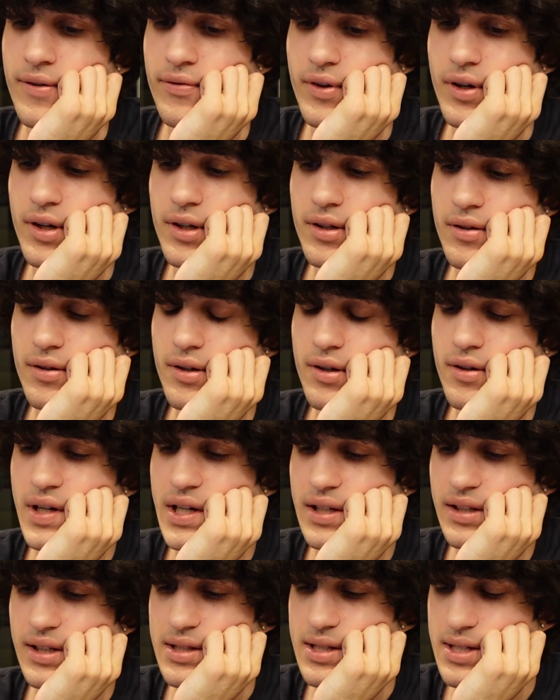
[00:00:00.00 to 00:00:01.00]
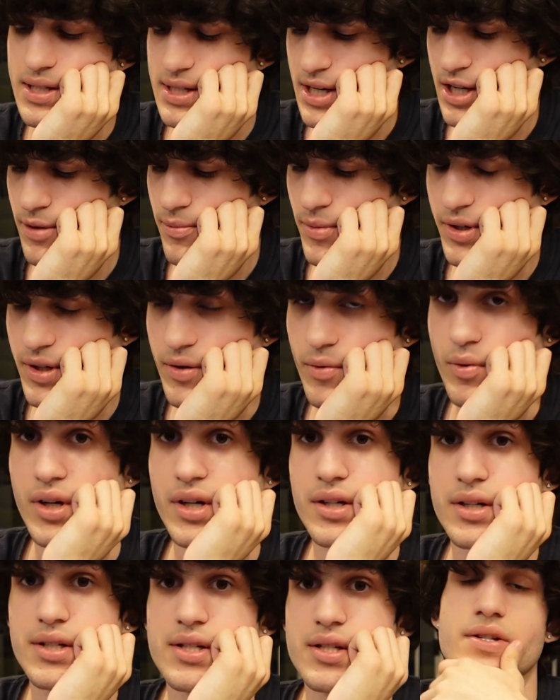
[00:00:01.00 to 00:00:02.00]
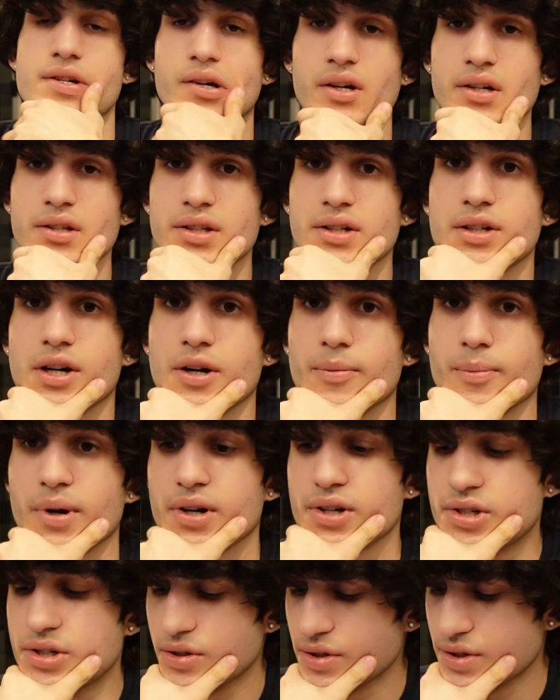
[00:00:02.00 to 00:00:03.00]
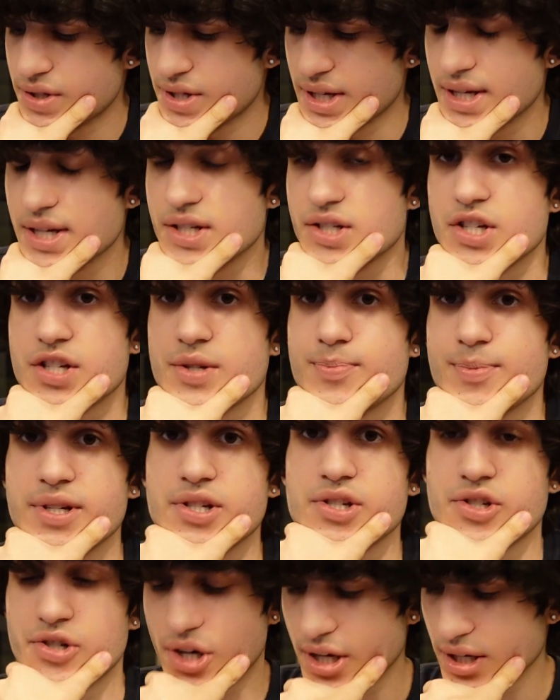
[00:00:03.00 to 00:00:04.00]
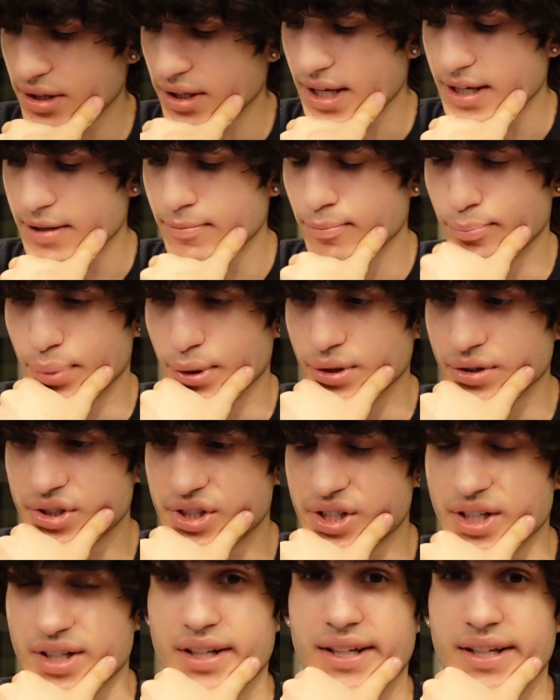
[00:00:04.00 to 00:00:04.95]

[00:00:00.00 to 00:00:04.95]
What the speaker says: If y'all don't know how like the ceremony works, during the commercials, it just be straight like bullshit.